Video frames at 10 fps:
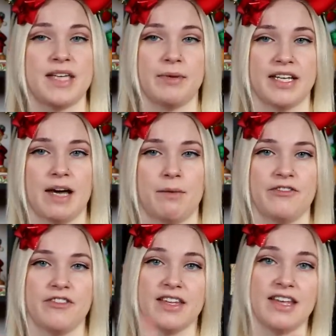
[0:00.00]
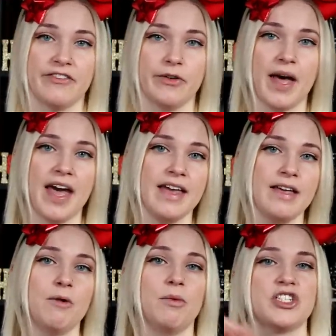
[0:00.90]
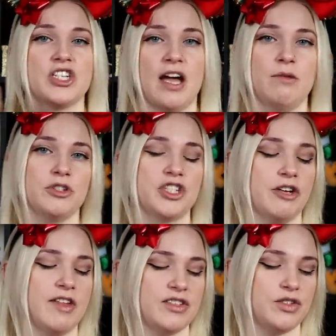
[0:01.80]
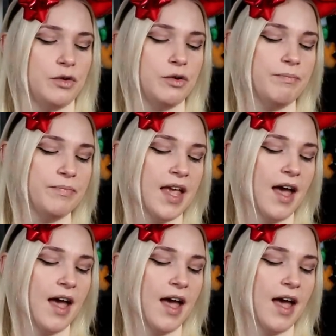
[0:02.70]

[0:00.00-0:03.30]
able to get one for the giveaway, which I will share that soon,